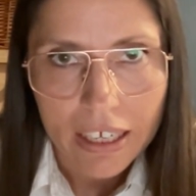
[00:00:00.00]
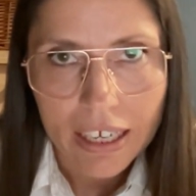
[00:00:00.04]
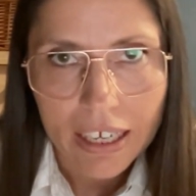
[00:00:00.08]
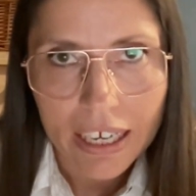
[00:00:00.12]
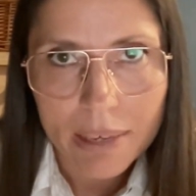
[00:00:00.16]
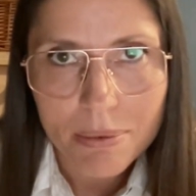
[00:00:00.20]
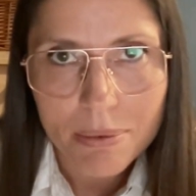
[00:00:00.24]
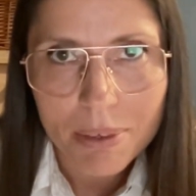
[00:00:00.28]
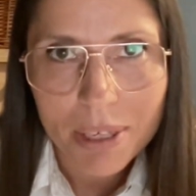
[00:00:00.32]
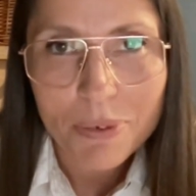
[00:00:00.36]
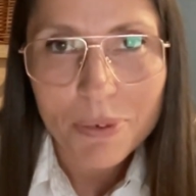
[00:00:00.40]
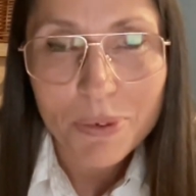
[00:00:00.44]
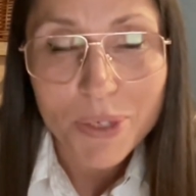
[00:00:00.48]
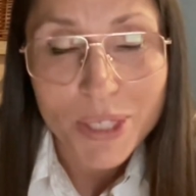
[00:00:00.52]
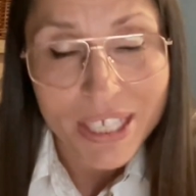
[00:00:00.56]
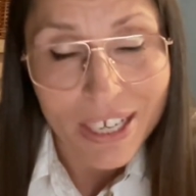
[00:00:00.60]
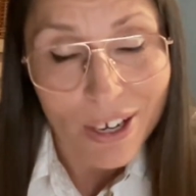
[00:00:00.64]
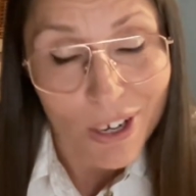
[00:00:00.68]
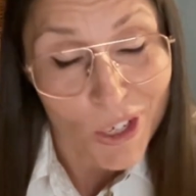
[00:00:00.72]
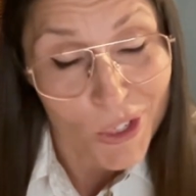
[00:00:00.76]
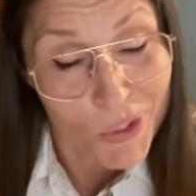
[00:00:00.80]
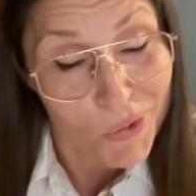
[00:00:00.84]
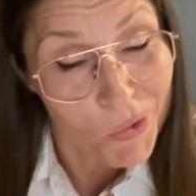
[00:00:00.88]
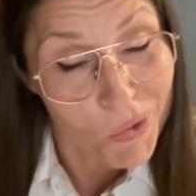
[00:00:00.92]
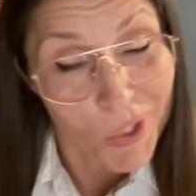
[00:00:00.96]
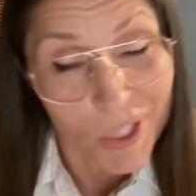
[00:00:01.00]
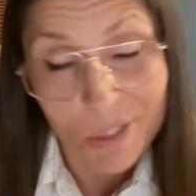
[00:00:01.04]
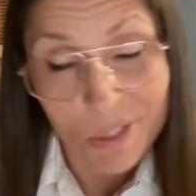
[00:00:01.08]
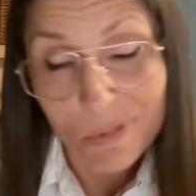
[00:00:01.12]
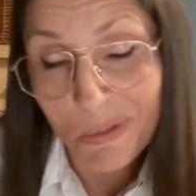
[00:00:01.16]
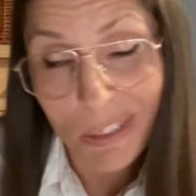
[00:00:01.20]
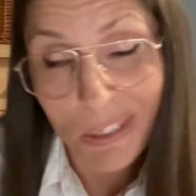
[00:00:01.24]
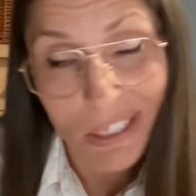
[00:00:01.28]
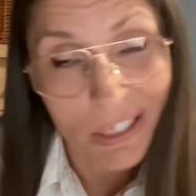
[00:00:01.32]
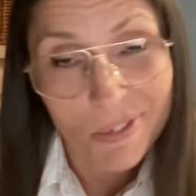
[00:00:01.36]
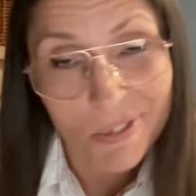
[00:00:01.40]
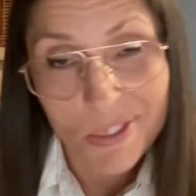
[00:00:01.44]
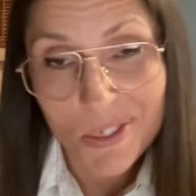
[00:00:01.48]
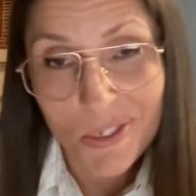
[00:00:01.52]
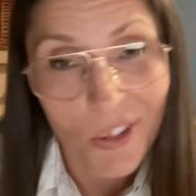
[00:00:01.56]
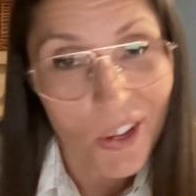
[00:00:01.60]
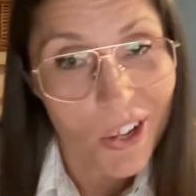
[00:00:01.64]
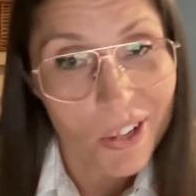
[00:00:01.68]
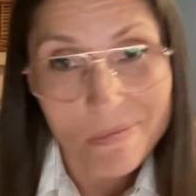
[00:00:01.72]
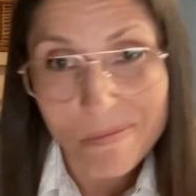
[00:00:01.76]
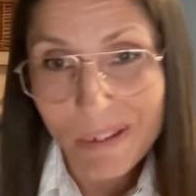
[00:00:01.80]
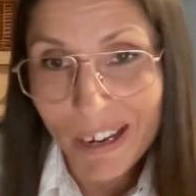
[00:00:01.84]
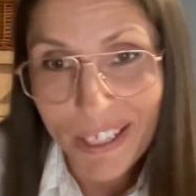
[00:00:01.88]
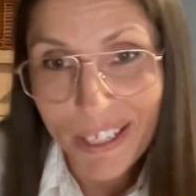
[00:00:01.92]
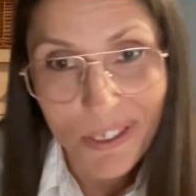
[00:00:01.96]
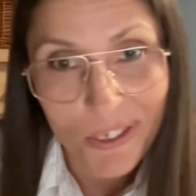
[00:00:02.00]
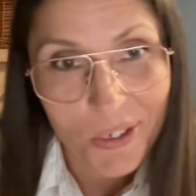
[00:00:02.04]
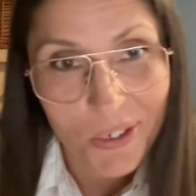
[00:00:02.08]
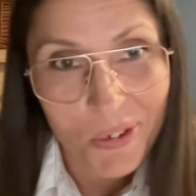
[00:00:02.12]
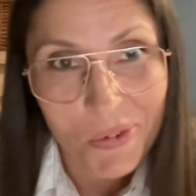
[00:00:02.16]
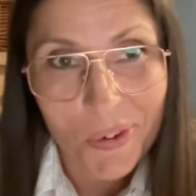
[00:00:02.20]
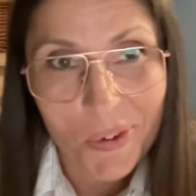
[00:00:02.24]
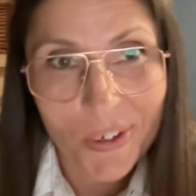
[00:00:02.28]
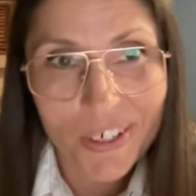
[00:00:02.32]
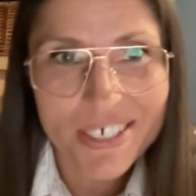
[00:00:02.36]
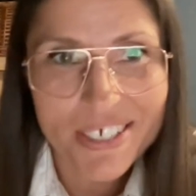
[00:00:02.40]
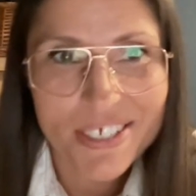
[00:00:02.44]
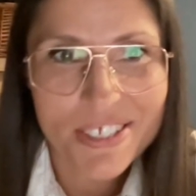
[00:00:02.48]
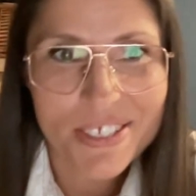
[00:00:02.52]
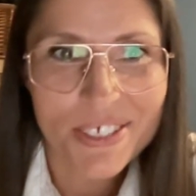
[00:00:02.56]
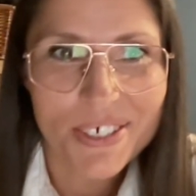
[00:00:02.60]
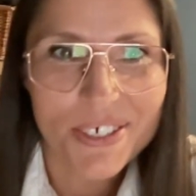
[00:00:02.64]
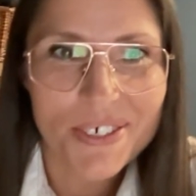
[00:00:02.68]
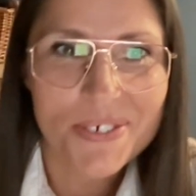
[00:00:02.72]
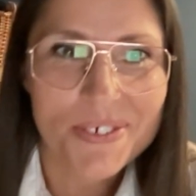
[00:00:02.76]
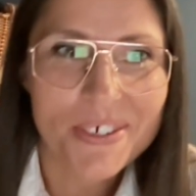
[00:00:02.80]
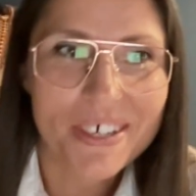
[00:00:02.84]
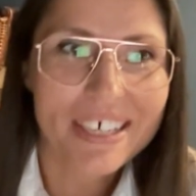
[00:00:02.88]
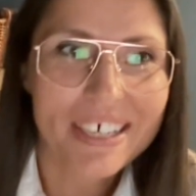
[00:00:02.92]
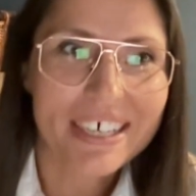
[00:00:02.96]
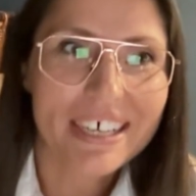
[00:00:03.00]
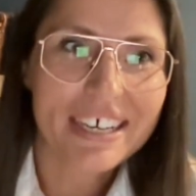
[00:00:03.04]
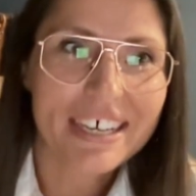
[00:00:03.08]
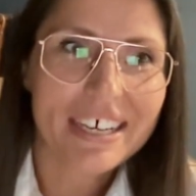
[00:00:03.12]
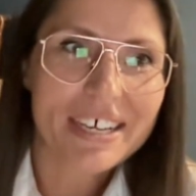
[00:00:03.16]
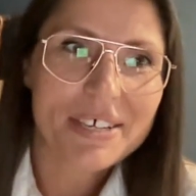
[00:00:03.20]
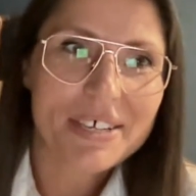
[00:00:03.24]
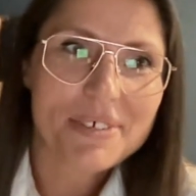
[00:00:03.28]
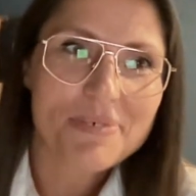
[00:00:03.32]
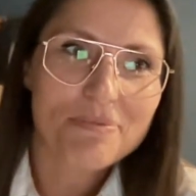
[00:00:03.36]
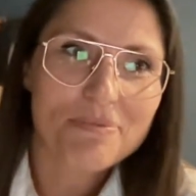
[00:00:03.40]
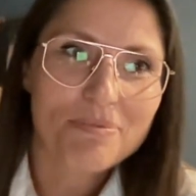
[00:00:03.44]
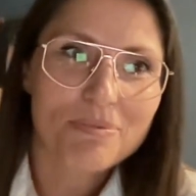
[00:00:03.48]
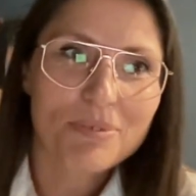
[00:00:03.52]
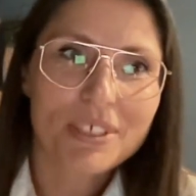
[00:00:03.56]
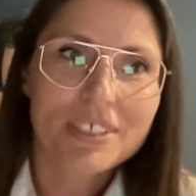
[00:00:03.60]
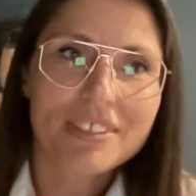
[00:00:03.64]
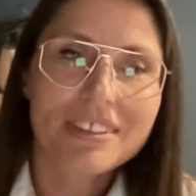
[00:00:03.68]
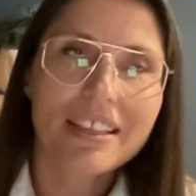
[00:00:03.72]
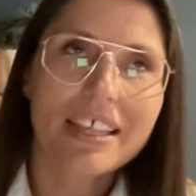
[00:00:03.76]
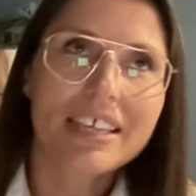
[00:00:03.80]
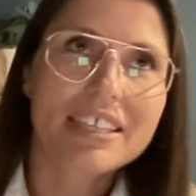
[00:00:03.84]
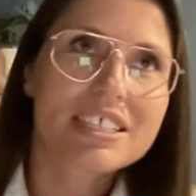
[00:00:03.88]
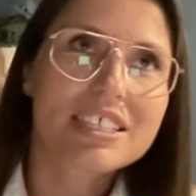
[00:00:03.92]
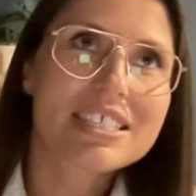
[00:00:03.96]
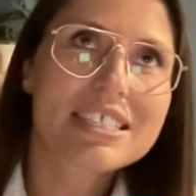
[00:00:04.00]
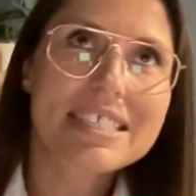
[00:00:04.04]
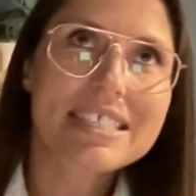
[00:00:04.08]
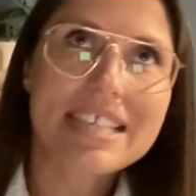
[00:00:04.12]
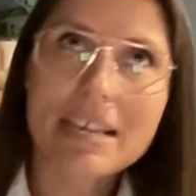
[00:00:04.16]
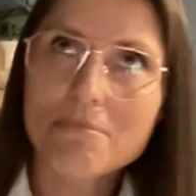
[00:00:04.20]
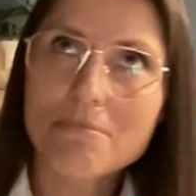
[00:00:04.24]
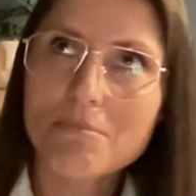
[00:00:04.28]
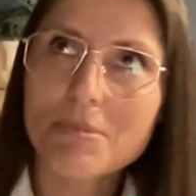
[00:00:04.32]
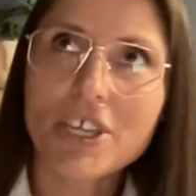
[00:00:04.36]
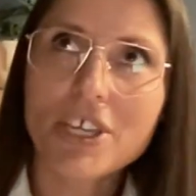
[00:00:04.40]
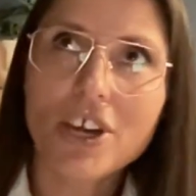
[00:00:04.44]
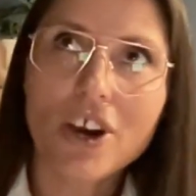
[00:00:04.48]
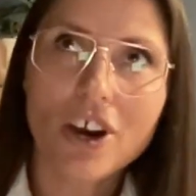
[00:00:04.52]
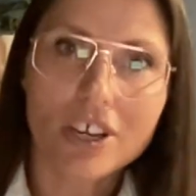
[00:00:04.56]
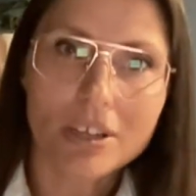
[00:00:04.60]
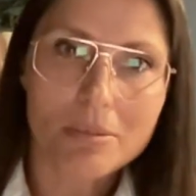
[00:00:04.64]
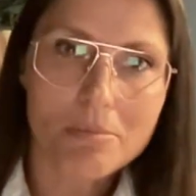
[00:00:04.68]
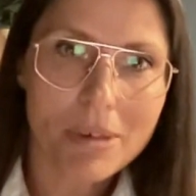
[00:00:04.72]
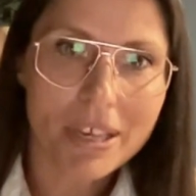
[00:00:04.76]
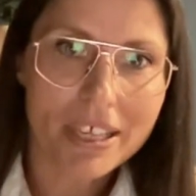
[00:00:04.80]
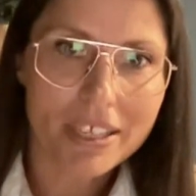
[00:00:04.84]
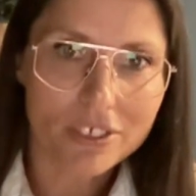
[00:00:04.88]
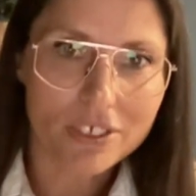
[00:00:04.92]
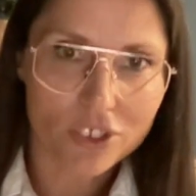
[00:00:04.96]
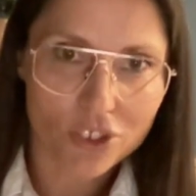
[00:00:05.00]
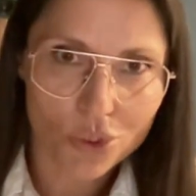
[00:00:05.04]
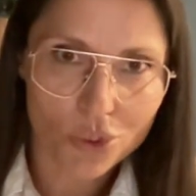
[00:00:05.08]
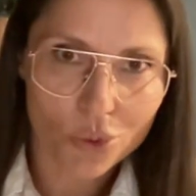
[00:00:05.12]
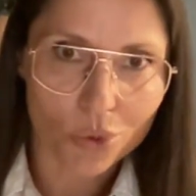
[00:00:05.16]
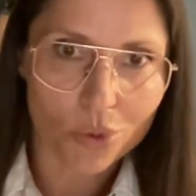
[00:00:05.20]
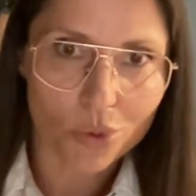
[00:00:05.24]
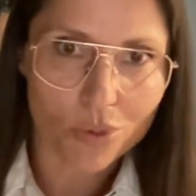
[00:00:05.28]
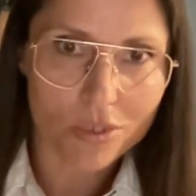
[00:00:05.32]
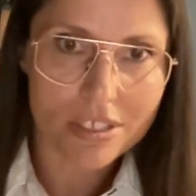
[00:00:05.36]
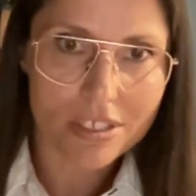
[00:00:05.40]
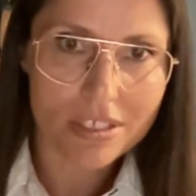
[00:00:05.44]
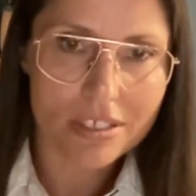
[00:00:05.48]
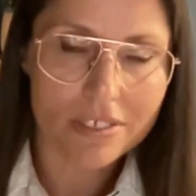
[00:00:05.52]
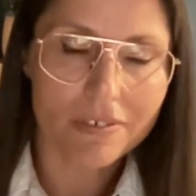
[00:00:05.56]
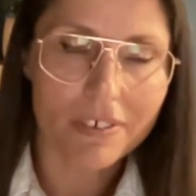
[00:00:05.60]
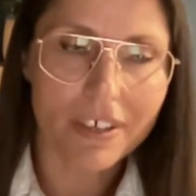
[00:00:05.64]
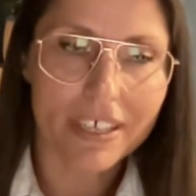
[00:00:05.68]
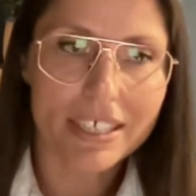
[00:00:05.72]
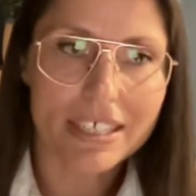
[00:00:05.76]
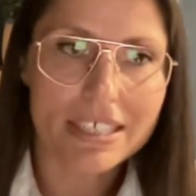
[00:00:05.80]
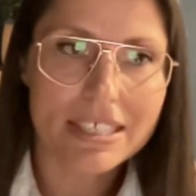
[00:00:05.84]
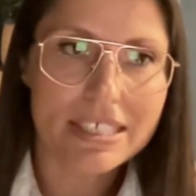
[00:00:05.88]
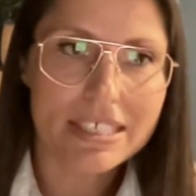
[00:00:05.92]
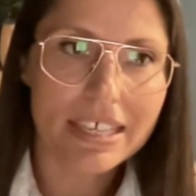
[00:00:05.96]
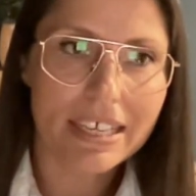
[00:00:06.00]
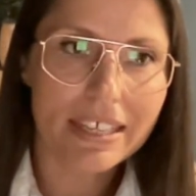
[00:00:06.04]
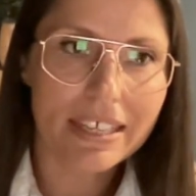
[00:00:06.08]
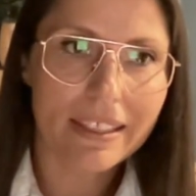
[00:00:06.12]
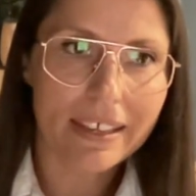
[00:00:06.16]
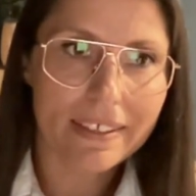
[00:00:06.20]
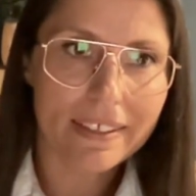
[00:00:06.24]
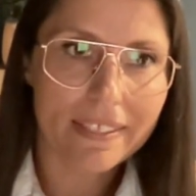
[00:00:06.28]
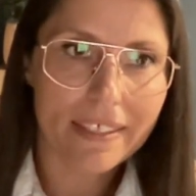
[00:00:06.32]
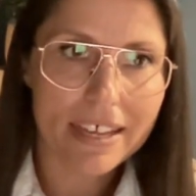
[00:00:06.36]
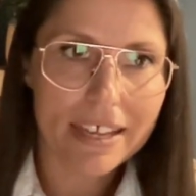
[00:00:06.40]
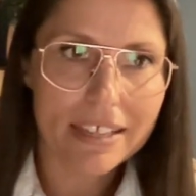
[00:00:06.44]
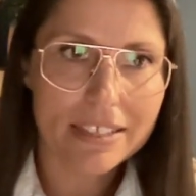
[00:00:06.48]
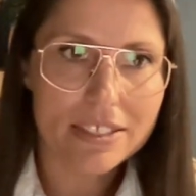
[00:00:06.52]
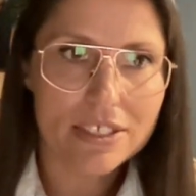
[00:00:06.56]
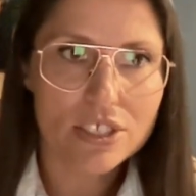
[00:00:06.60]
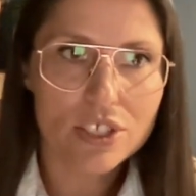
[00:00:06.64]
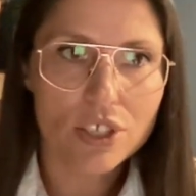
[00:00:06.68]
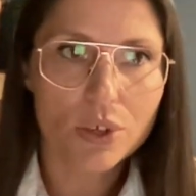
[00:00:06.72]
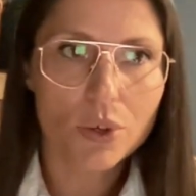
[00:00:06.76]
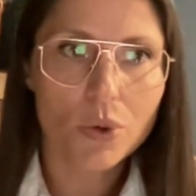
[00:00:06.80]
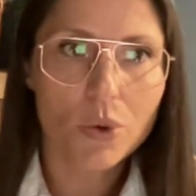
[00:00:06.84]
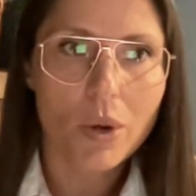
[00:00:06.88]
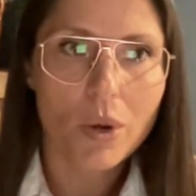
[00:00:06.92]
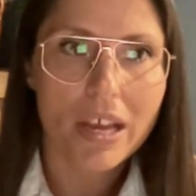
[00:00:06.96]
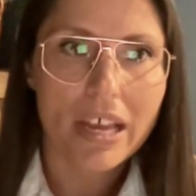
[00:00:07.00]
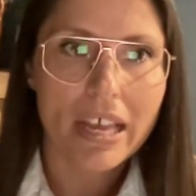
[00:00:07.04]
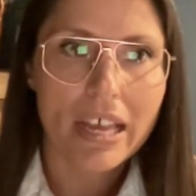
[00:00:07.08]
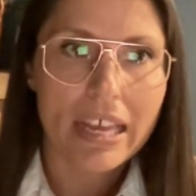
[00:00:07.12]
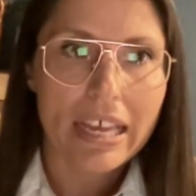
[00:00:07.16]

it was hard work, but it was all manual work. So with semi-automated tools, if I can say it like that. So